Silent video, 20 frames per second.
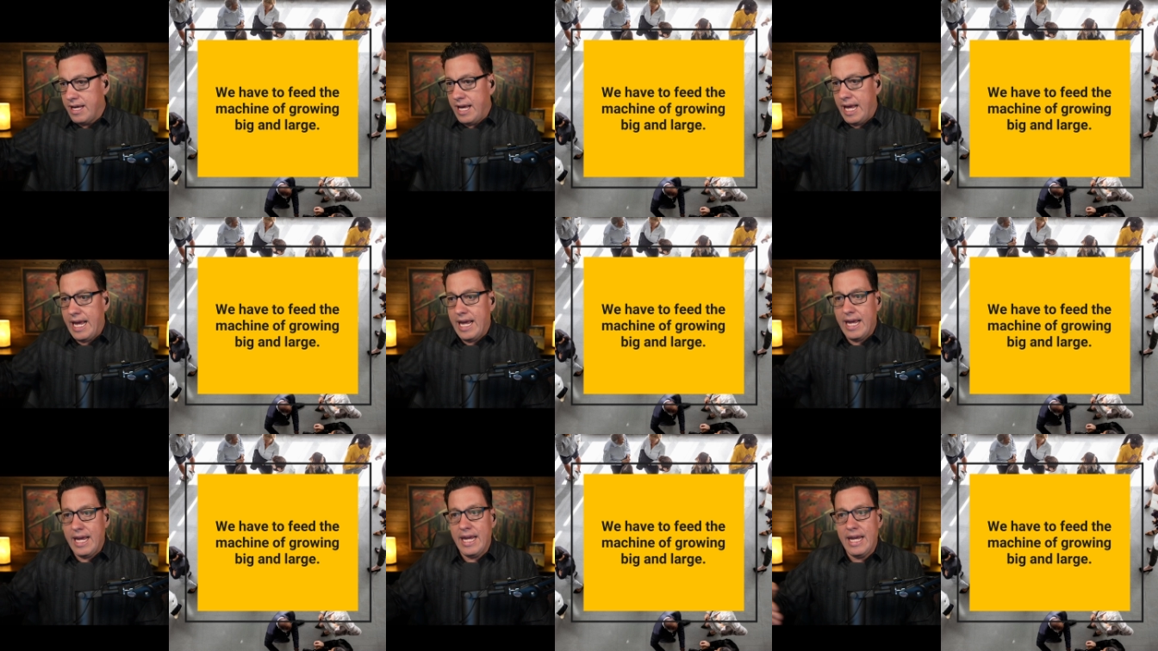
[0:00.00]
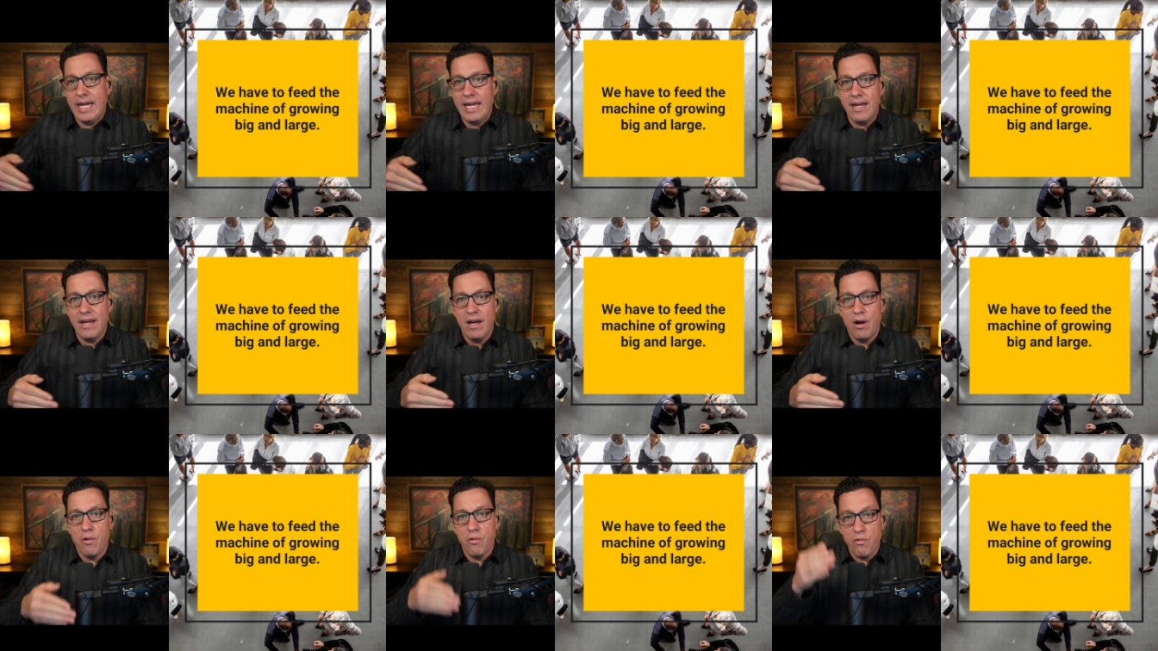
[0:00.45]

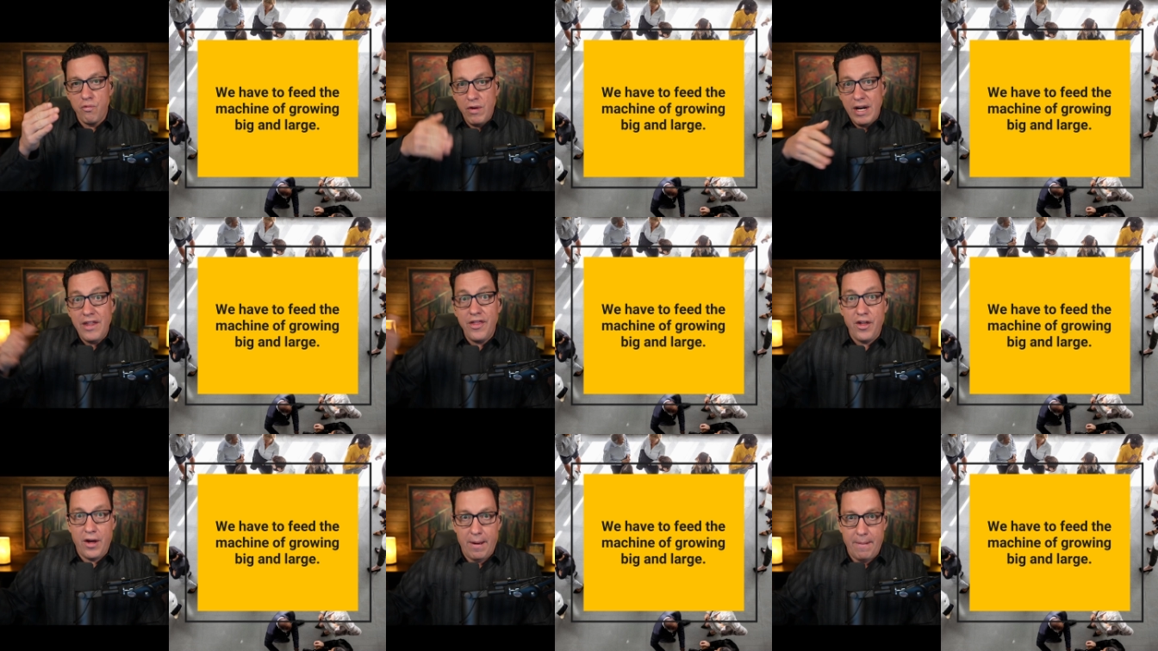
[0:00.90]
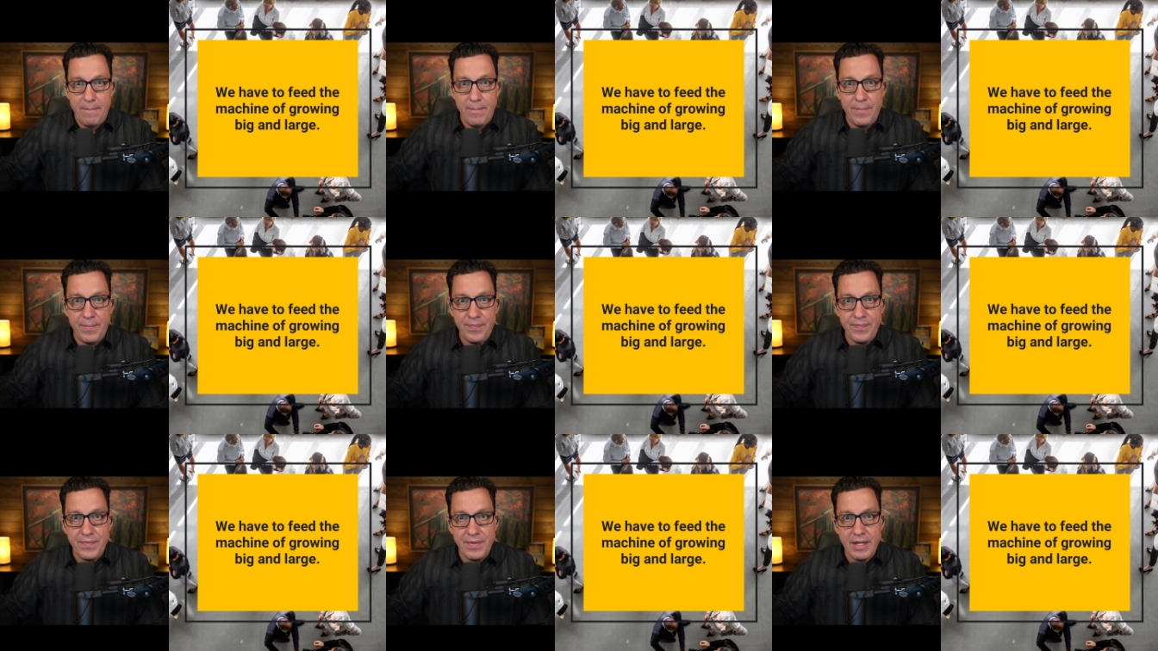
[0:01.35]
a rhythm
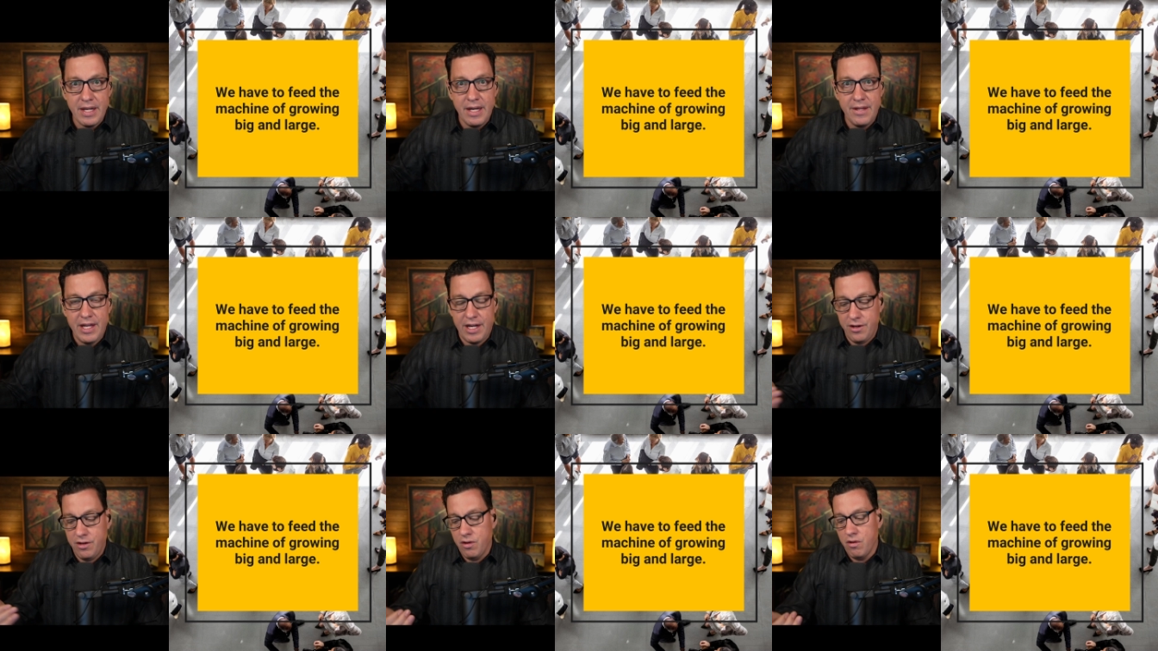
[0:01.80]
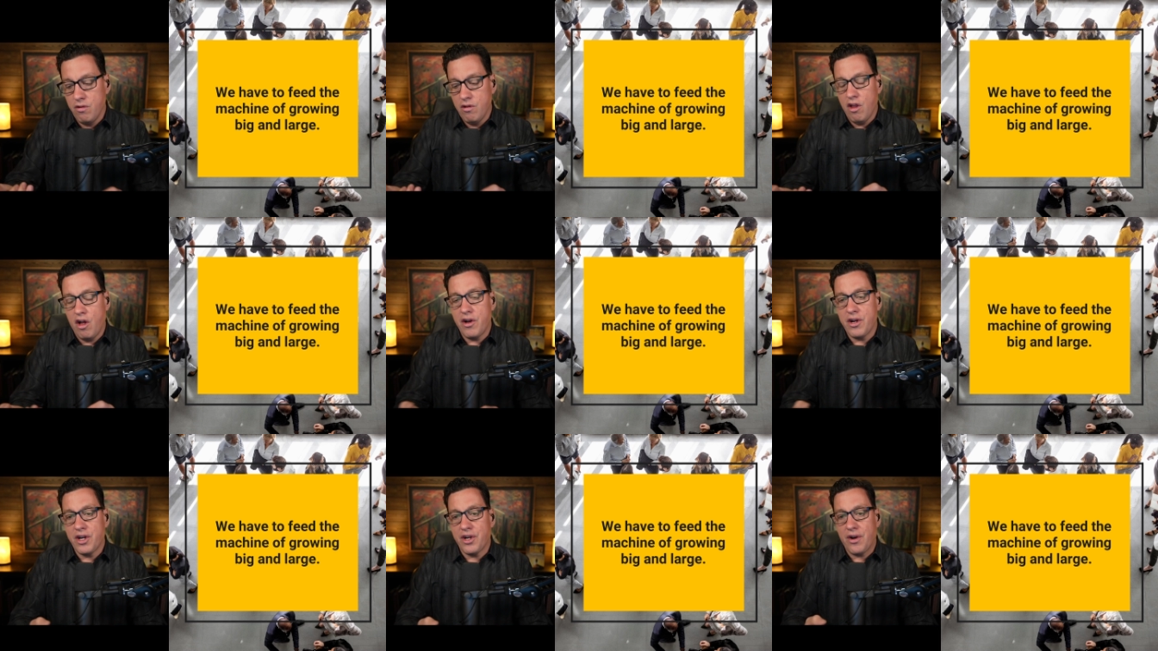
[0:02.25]
that no
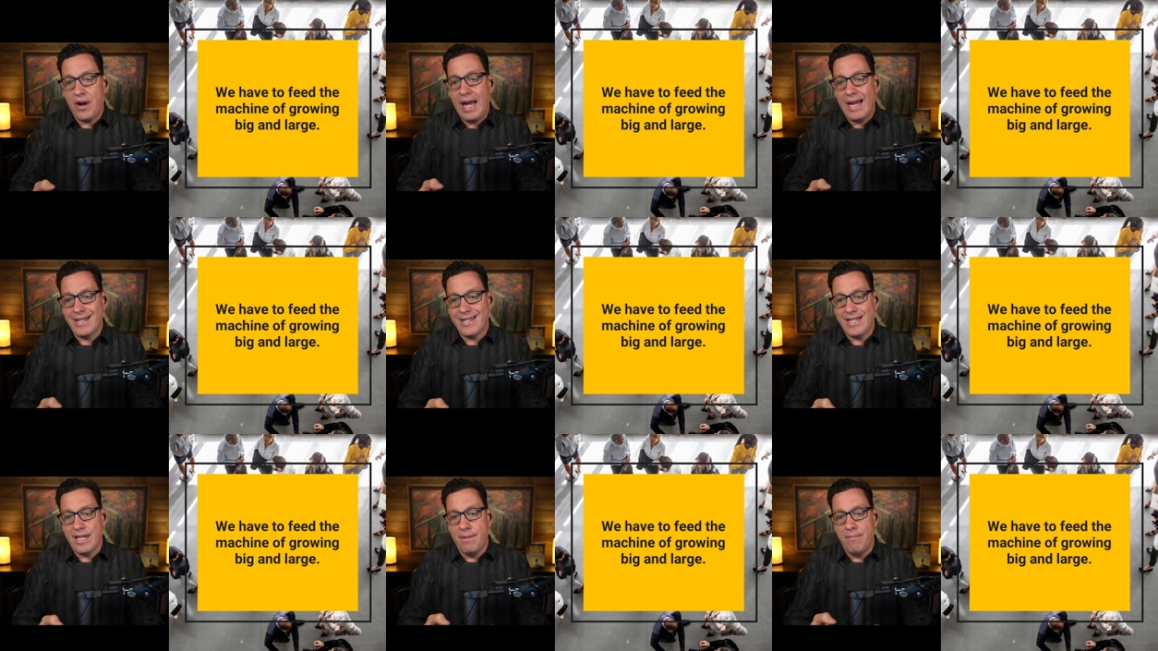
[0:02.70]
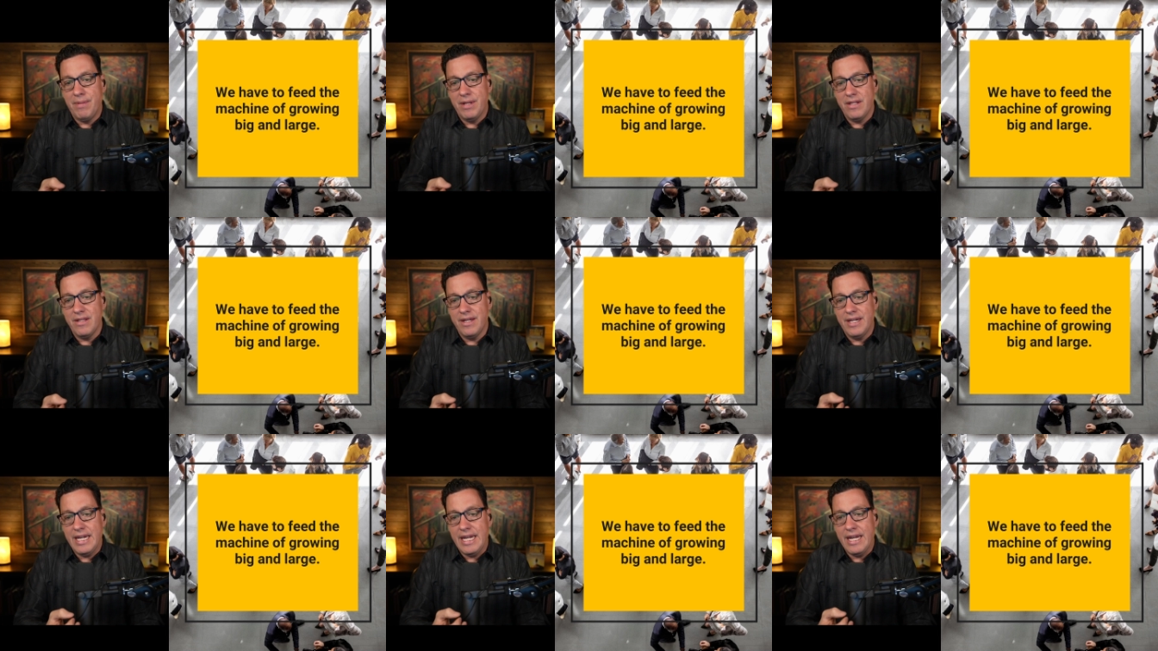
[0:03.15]
longer has the
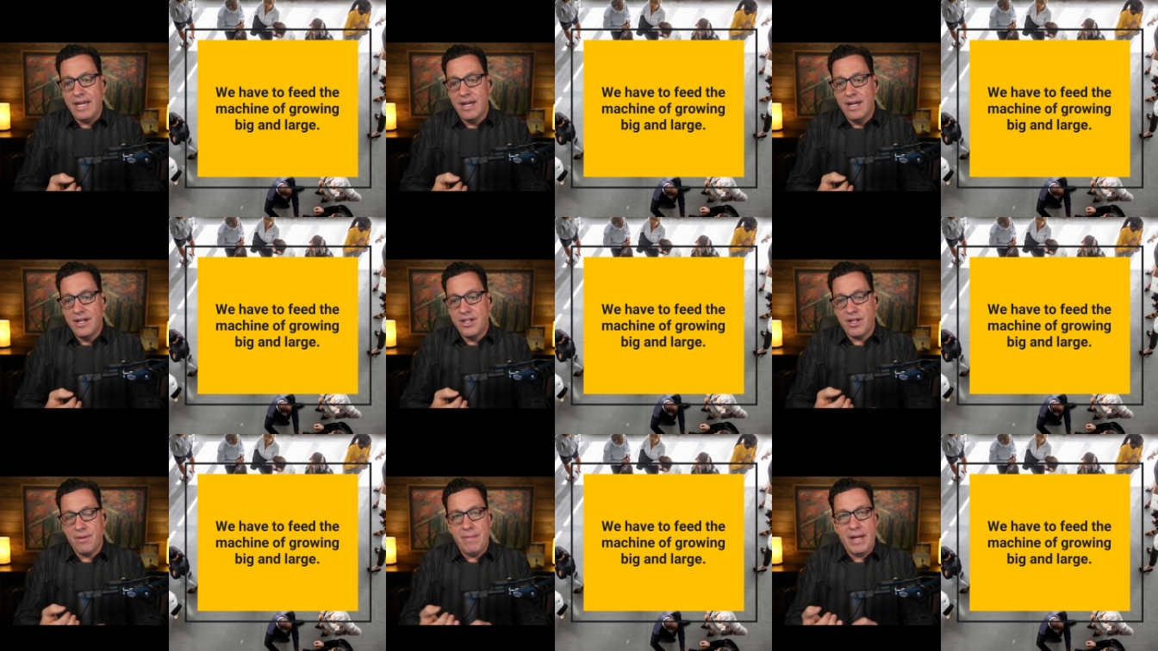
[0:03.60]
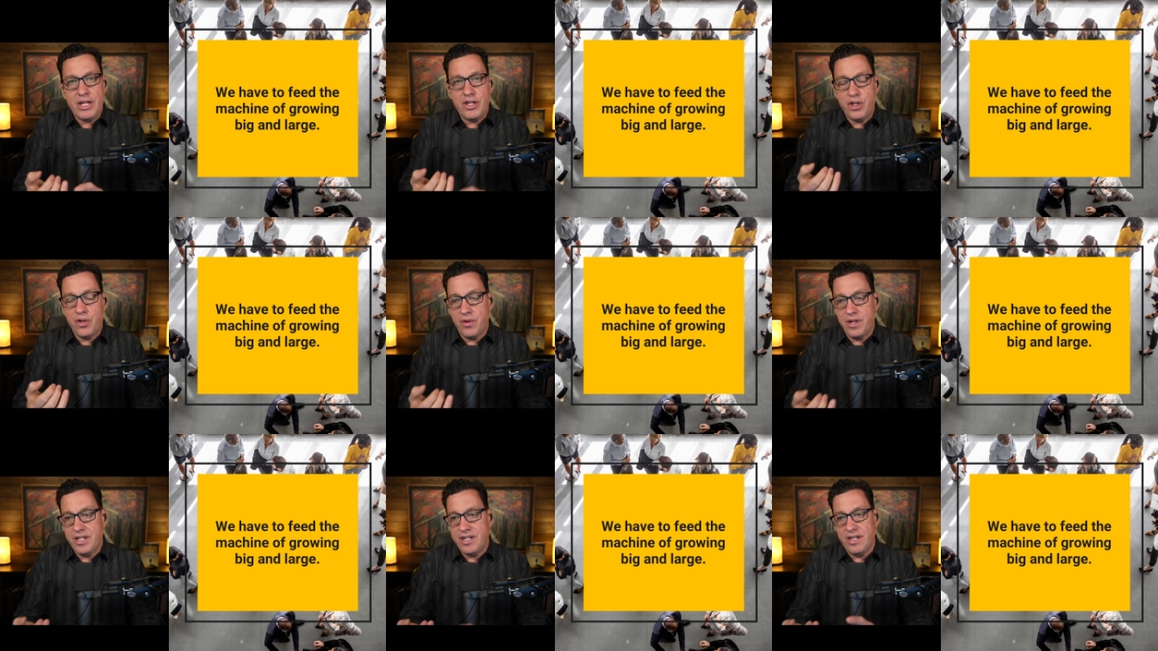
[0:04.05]
ability to make
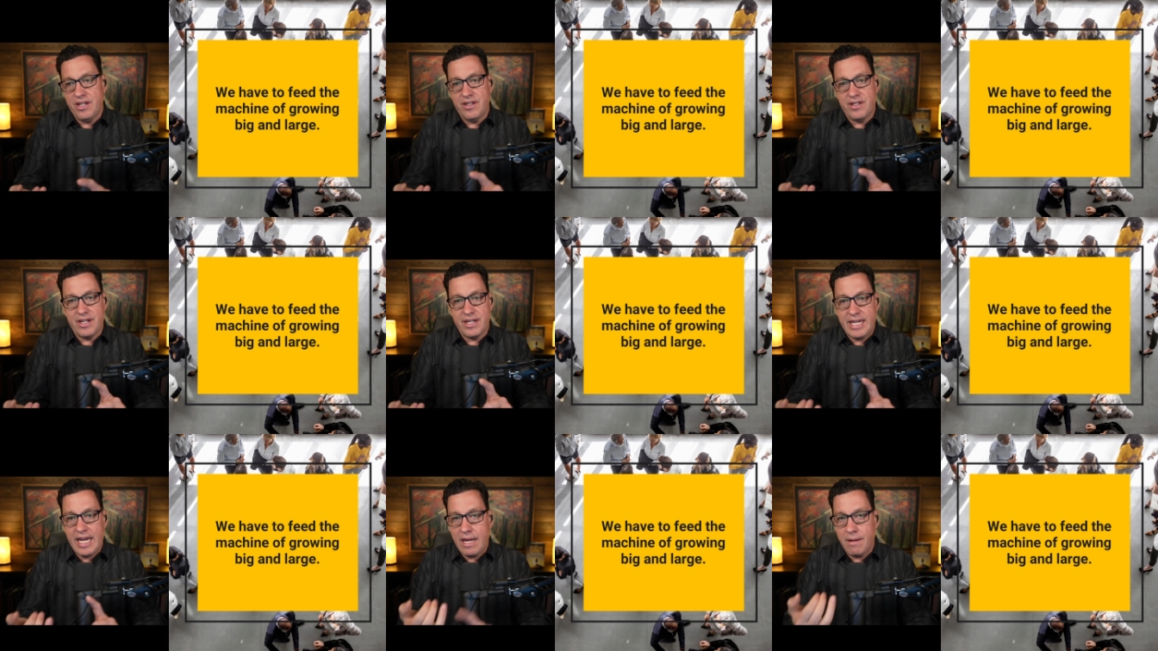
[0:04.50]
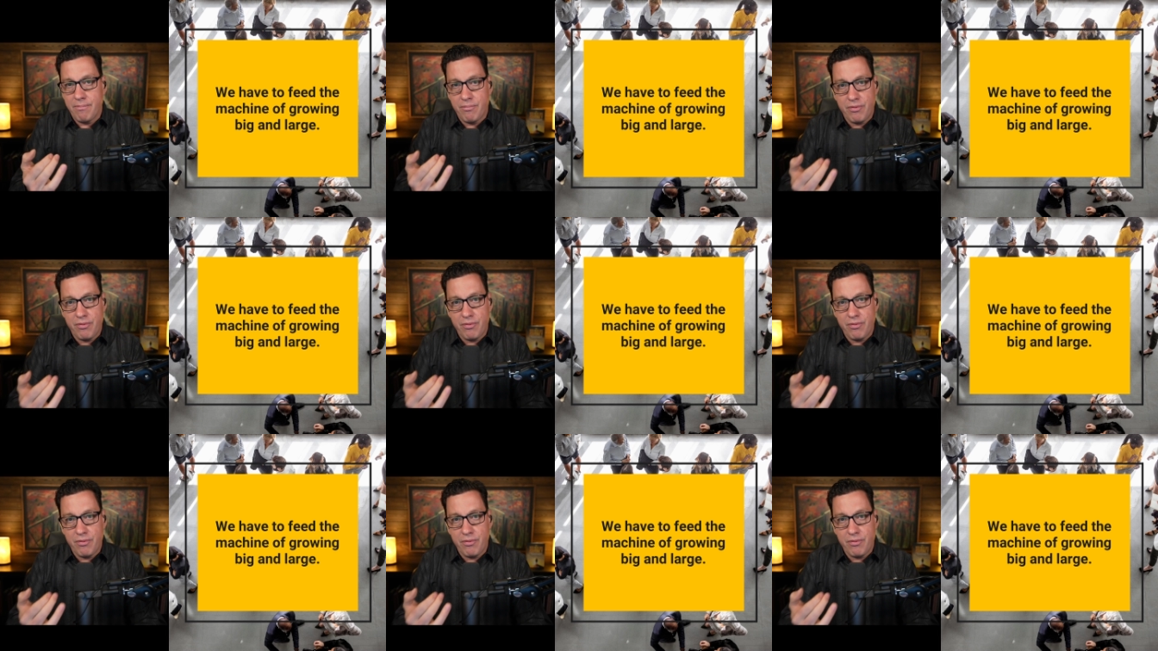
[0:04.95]
choices, to take